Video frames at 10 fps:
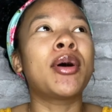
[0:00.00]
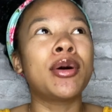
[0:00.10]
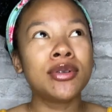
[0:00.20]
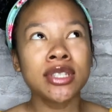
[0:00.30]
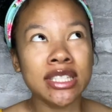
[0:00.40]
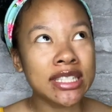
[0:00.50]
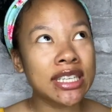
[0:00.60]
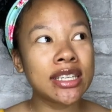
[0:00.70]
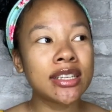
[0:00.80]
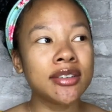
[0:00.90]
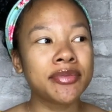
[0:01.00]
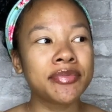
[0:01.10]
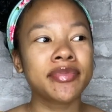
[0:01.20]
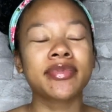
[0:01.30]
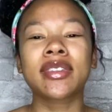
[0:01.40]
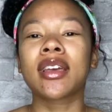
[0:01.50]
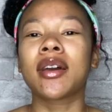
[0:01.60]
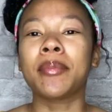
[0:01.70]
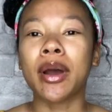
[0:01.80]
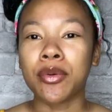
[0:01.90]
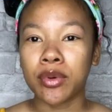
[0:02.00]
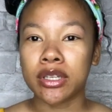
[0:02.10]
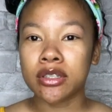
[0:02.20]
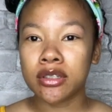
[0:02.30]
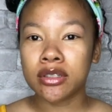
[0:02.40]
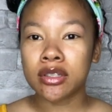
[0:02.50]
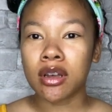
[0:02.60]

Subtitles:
posting my winners.